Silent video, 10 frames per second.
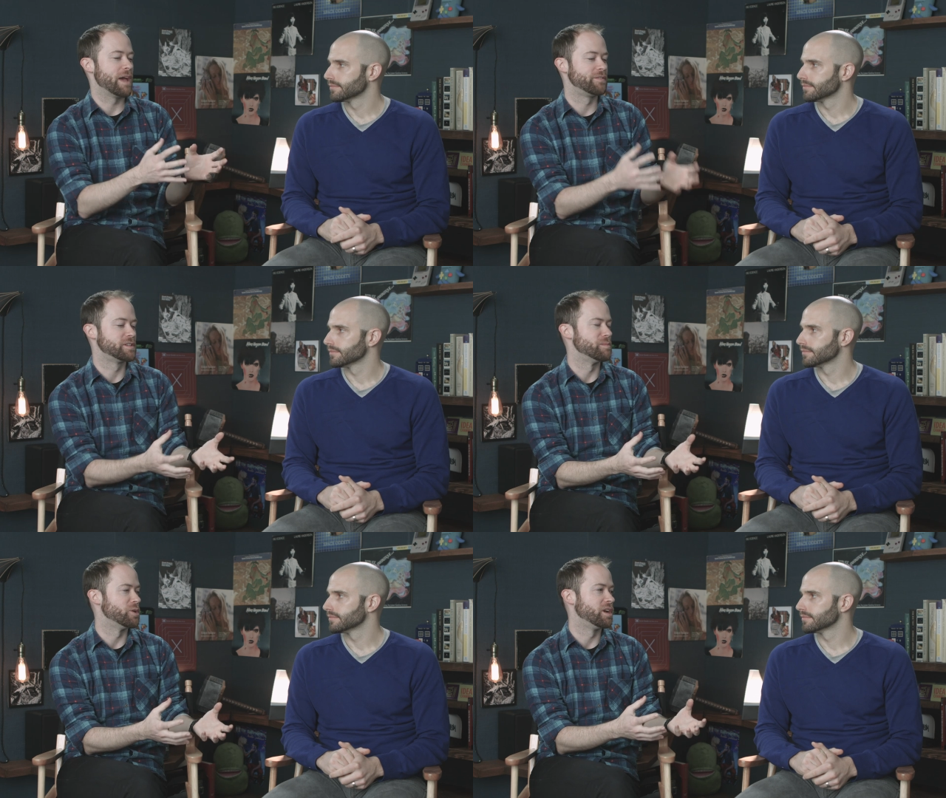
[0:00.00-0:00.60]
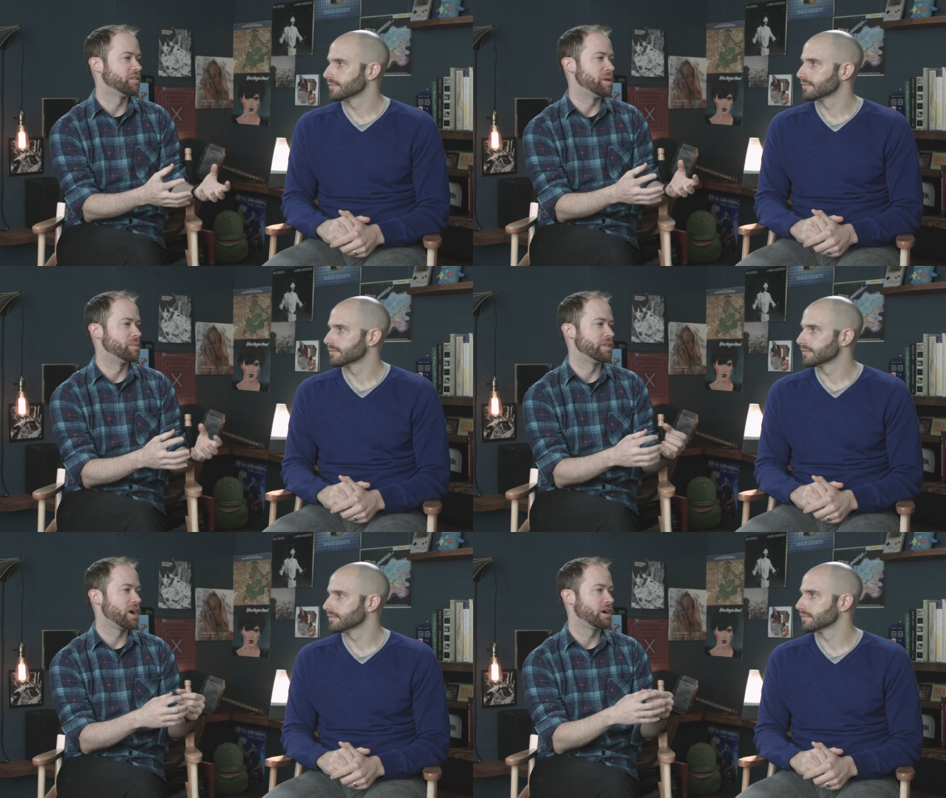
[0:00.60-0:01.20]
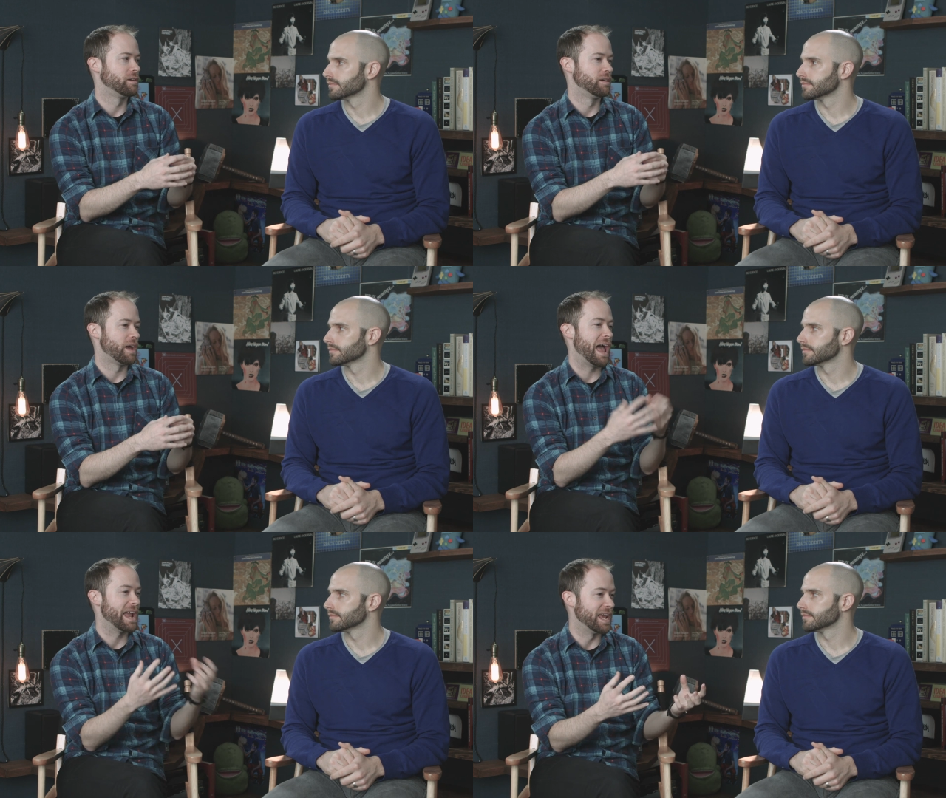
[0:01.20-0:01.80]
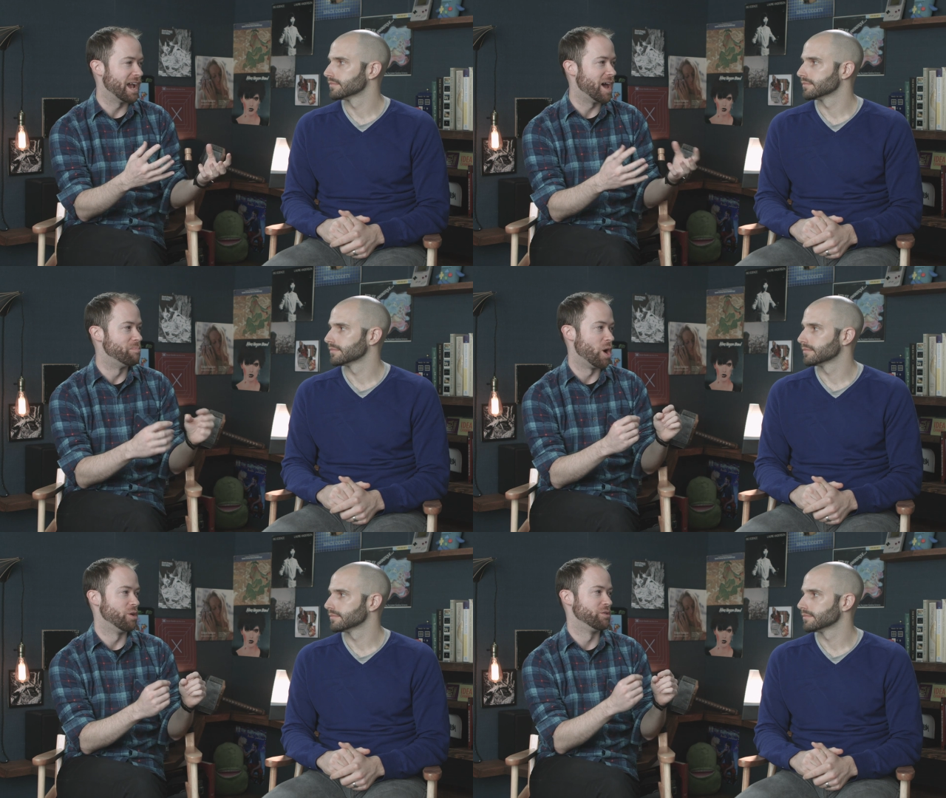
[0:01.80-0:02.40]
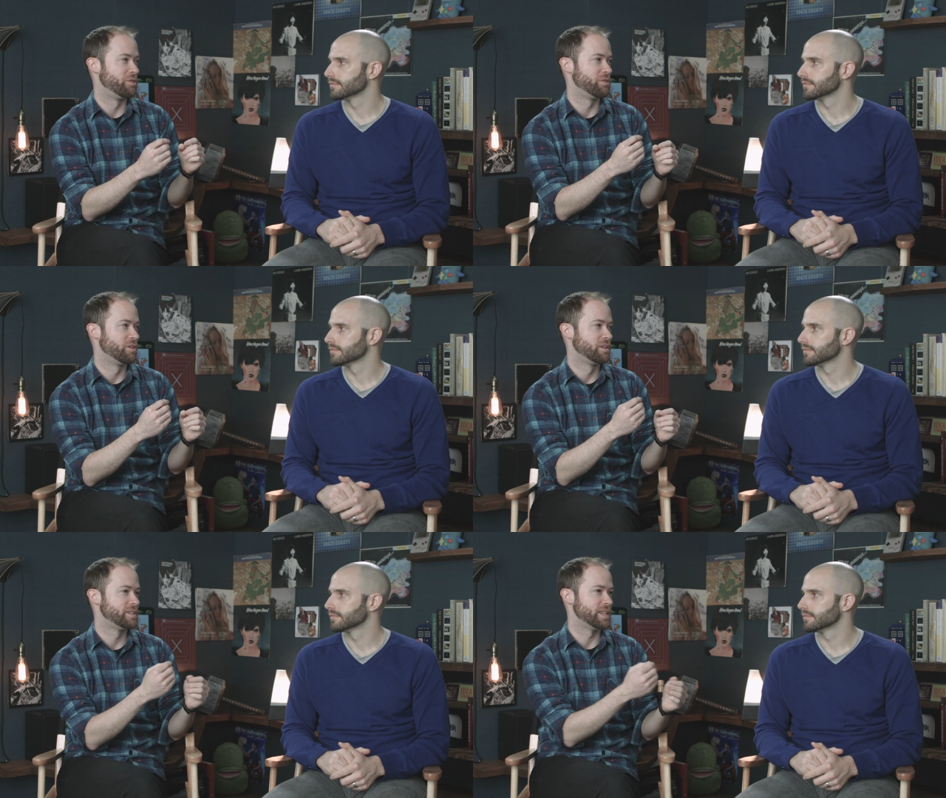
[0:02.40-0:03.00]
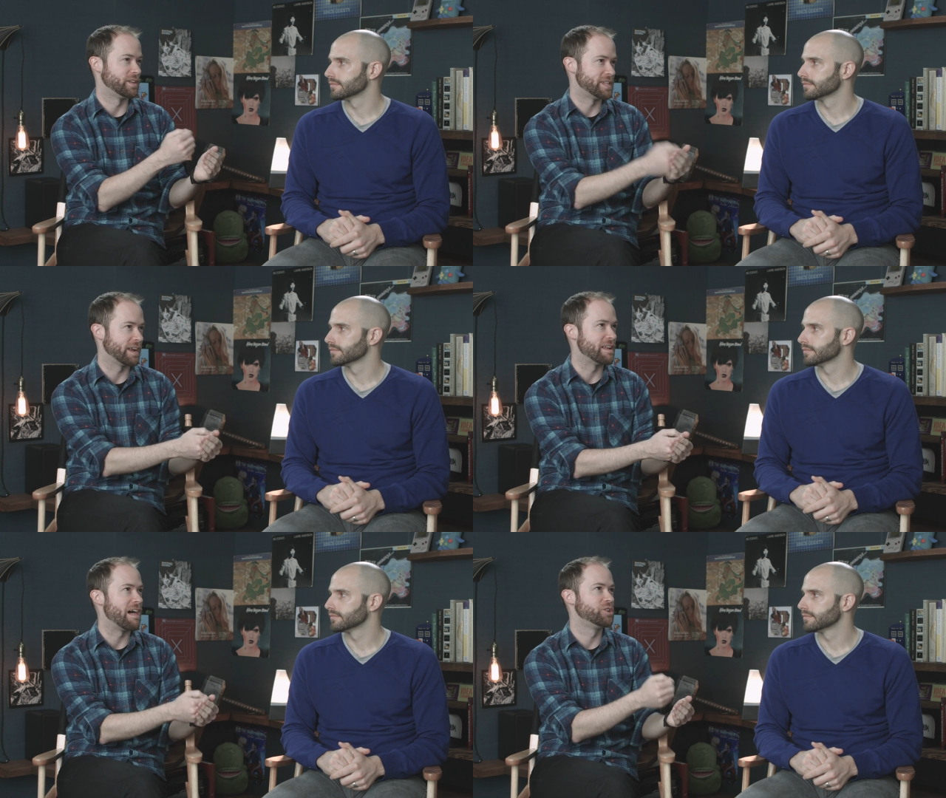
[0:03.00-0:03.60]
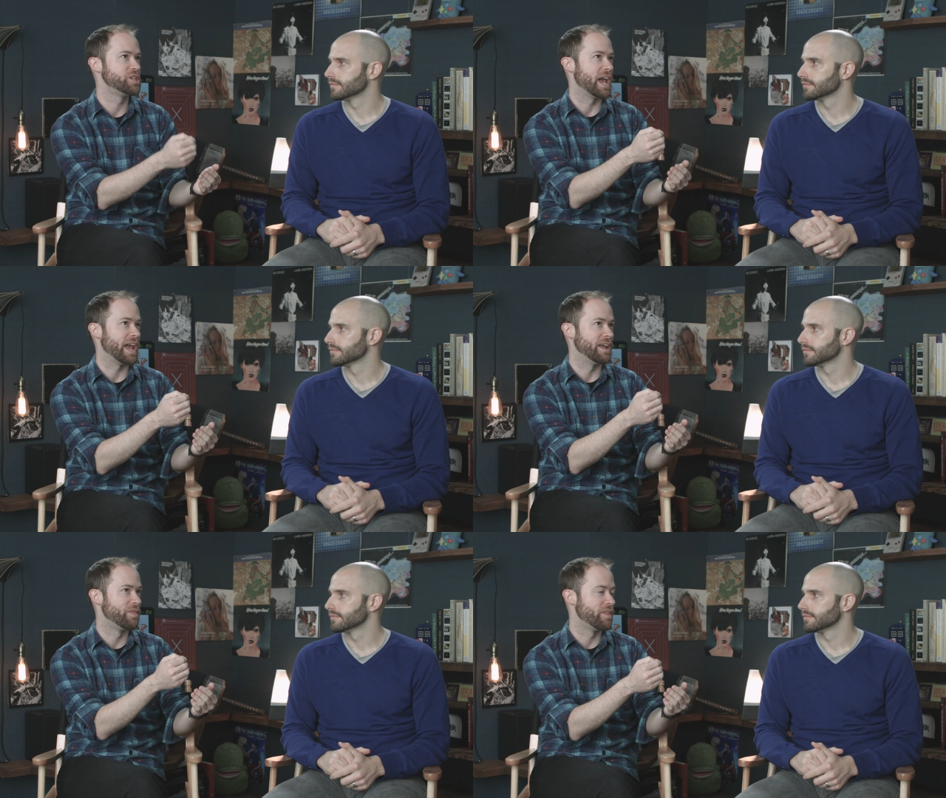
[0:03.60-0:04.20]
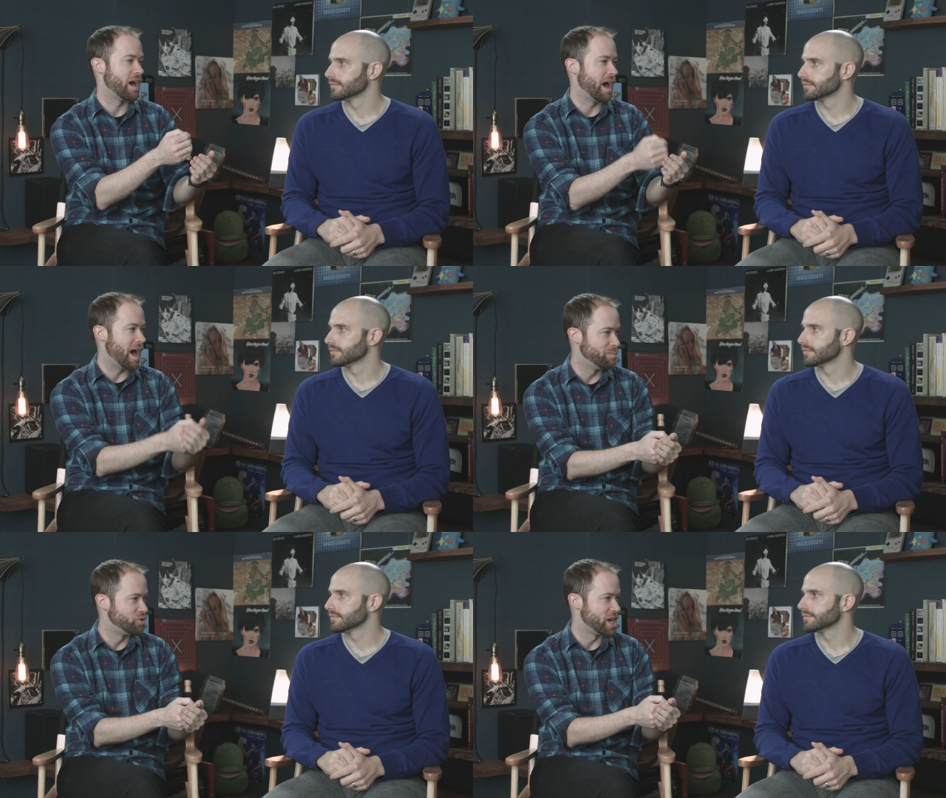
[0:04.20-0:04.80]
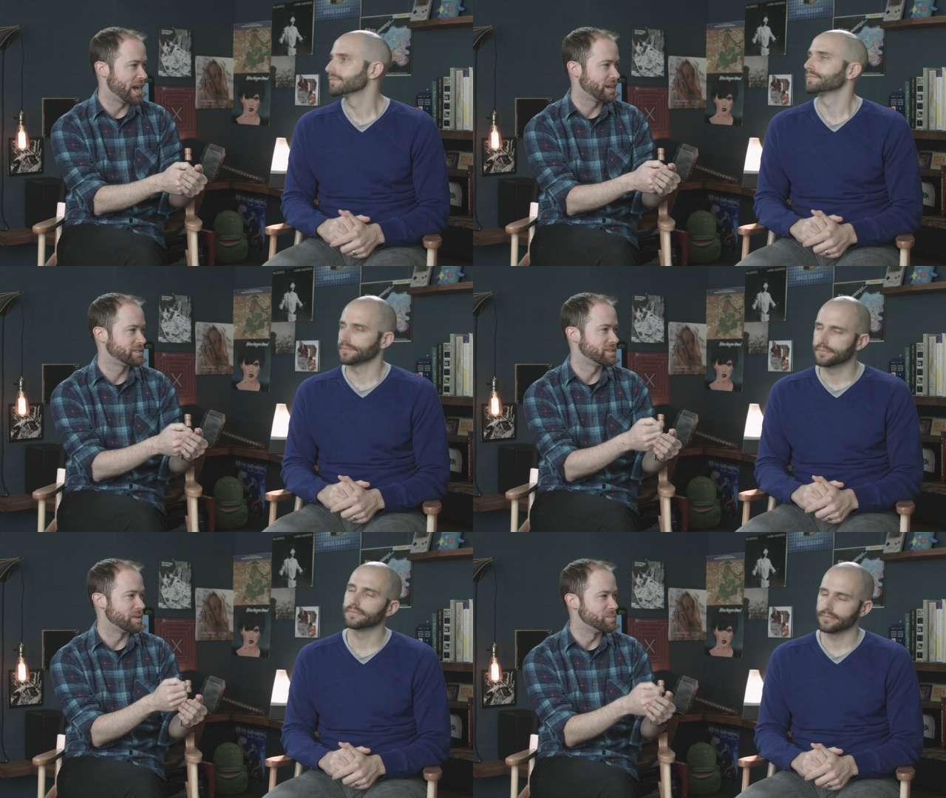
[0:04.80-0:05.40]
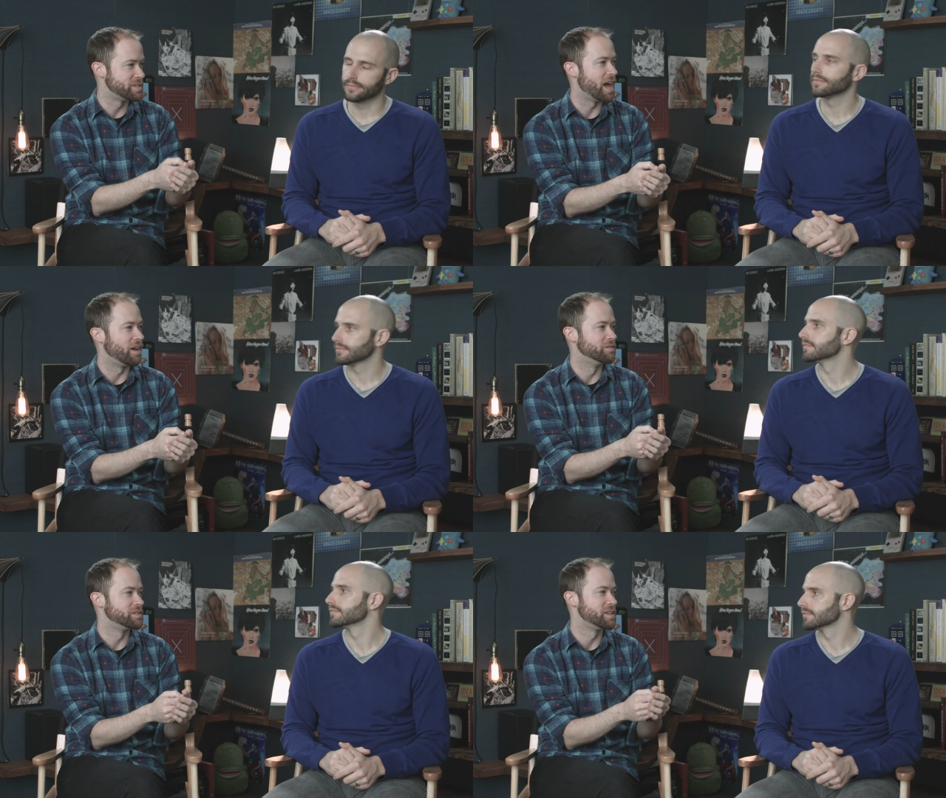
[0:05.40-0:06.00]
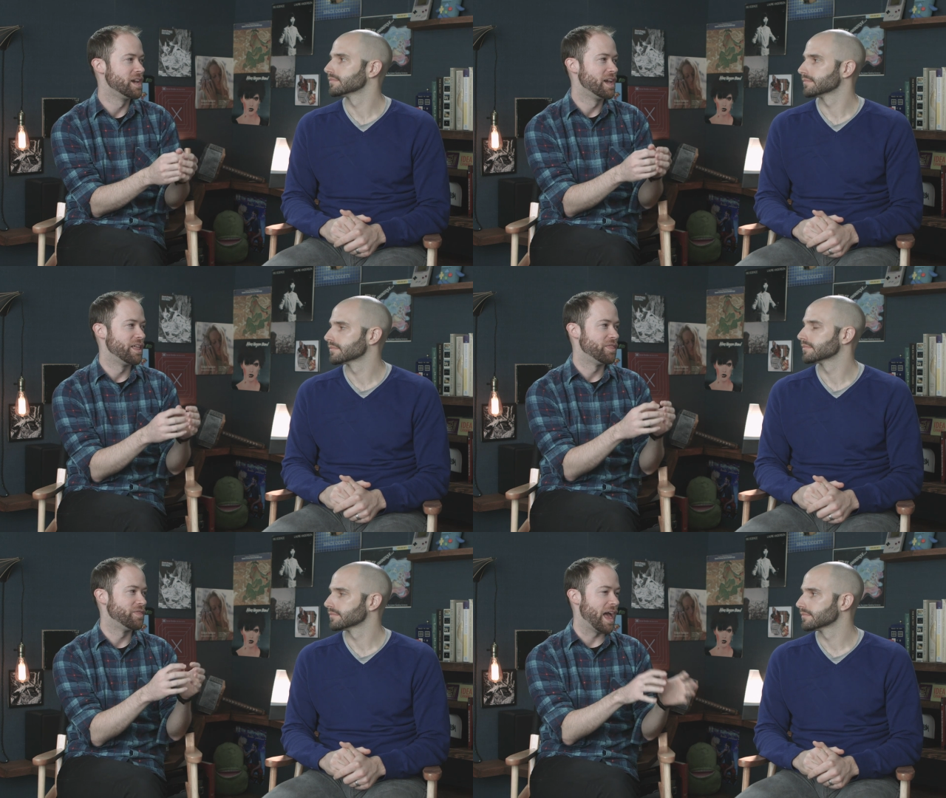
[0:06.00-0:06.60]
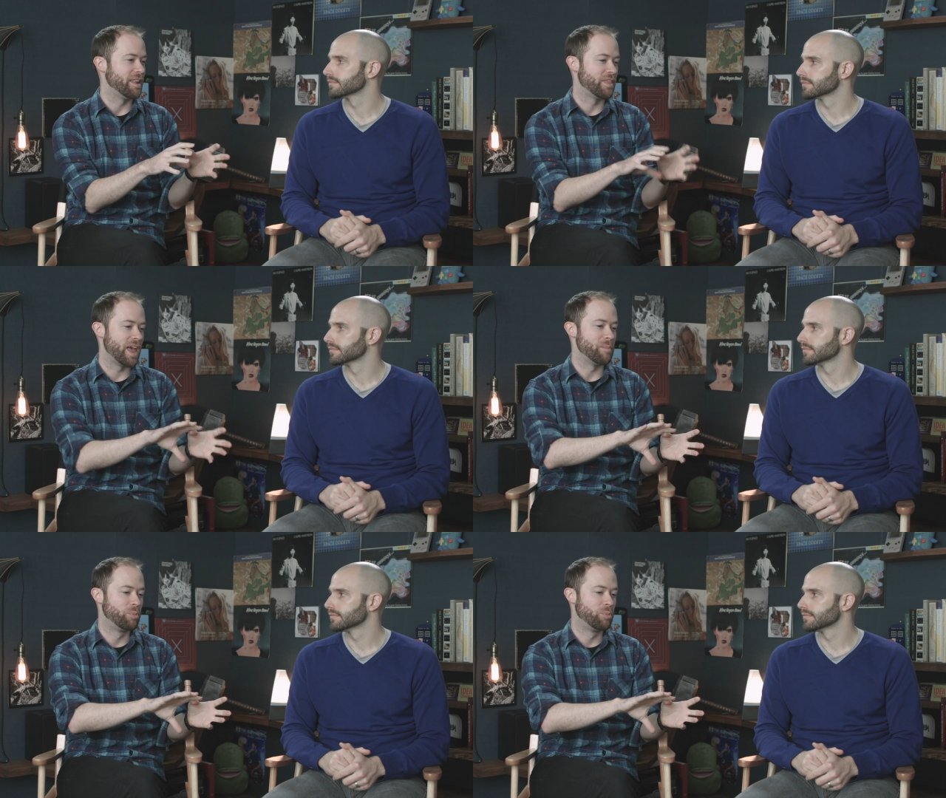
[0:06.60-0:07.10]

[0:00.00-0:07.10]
Speaker 1: we have this community of people that are hacking on both the technology and the objects themselves that then